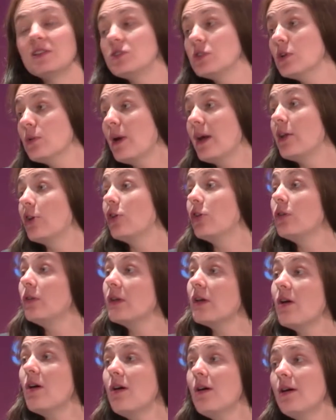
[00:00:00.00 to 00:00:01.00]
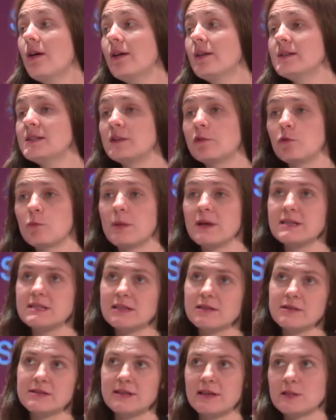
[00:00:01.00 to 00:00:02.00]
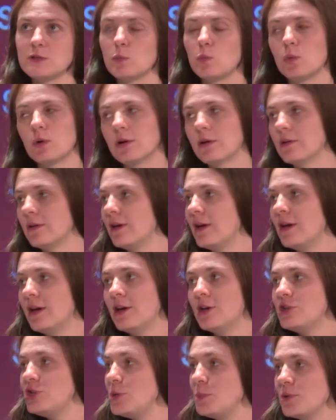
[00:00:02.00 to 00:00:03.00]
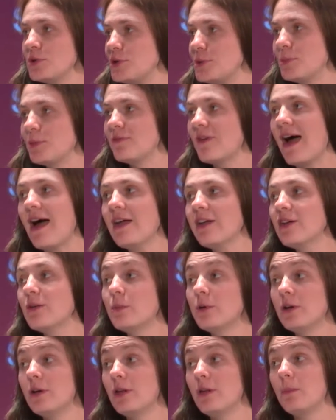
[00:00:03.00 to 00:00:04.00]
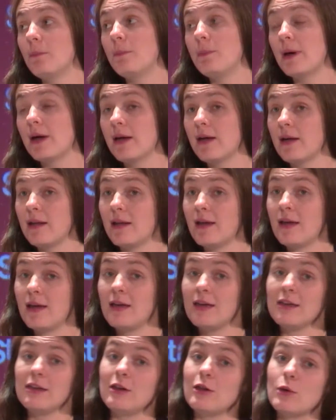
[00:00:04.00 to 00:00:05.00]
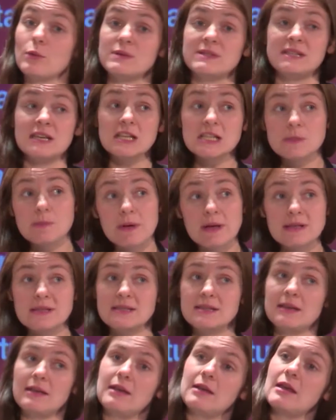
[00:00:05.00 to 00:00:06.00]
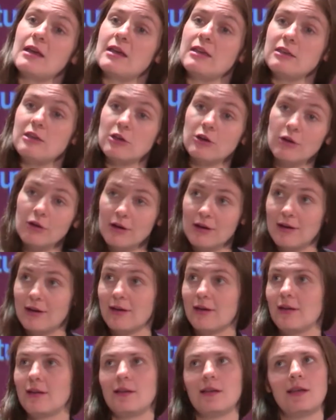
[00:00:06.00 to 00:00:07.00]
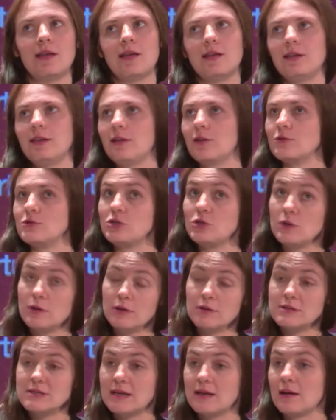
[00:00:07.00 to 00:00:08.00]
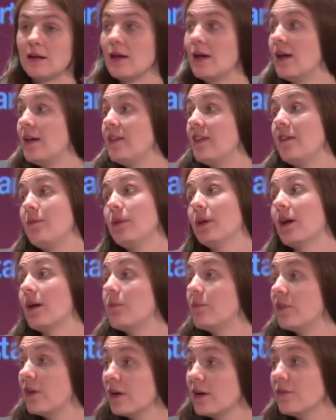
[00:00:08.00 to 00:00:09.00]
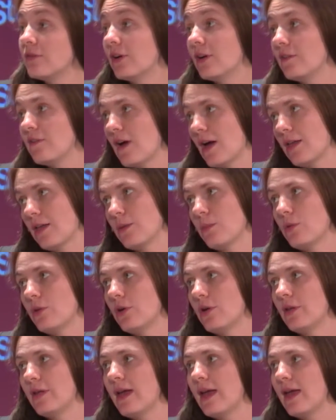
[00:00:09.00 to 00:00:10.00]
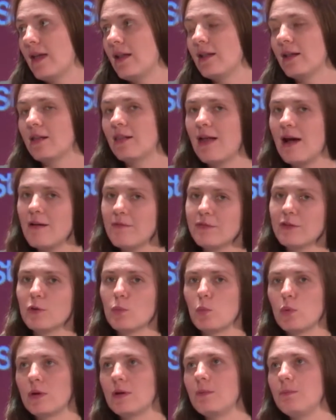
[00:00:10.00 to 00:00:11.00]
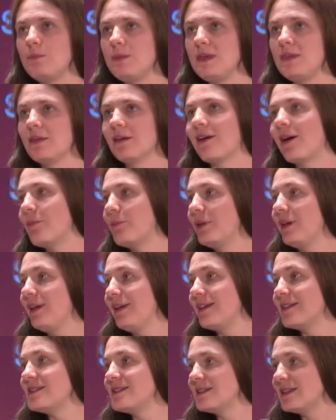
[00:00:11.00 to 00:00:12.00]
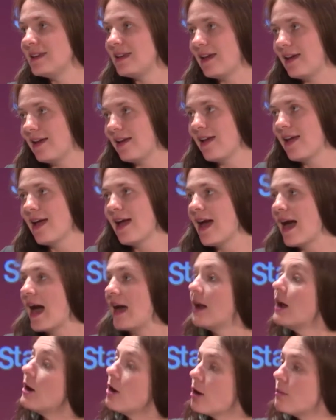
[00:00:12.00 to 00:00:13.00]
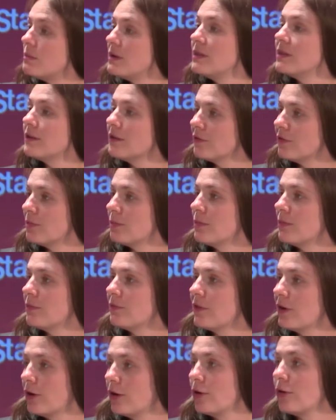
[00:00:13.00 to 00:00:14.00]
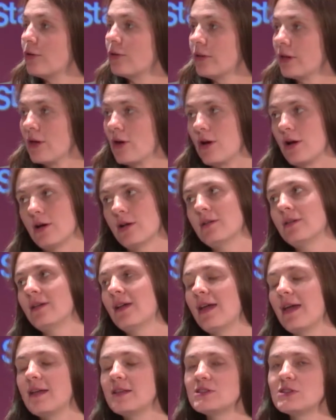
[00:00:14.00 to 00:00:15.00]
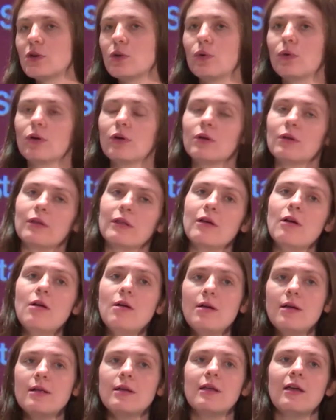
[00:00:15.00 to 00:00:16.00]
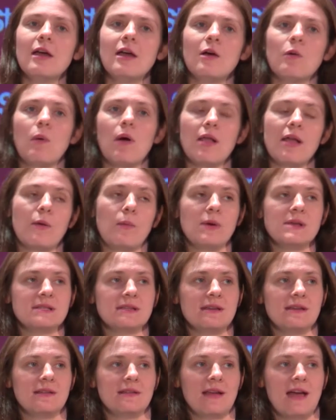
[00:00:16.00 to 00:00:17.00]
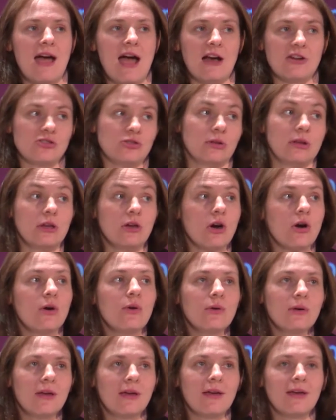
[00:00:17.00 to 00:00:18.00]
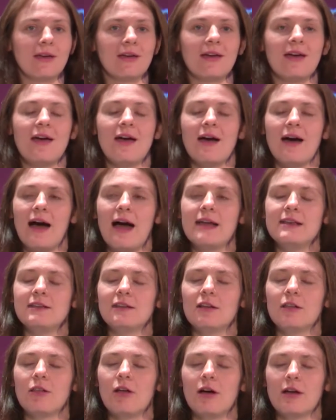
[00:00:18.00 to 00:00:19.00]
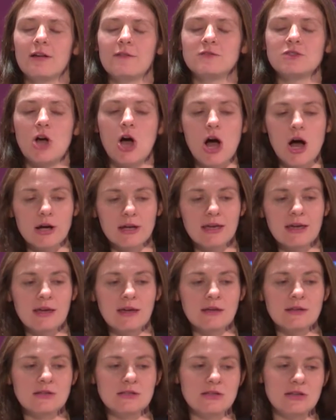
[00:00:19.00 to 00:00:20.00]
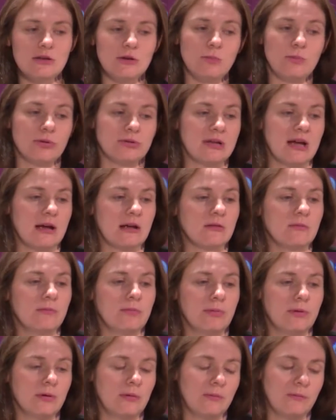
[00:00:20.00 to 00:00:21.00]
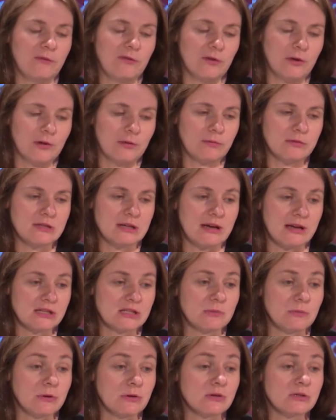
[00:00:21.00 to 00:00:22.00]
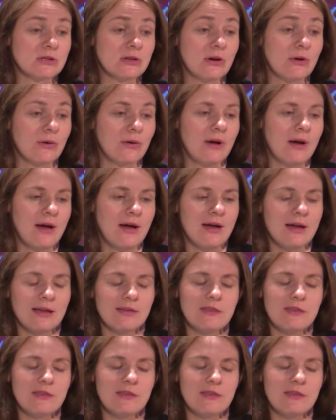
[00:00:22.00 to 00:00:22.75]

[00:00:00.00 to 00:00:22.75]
And so you're right, early on, some of my skill sets weren't super, super valuable, but you know, six months in, a year in, you know, two years in, they've become very, very valuable. And Cloudflare wouldn't be the company it is today had I not been there from very early on. And so early on, while I wasn't actually coding, I did a lot of talking to protect for, for, to customers. So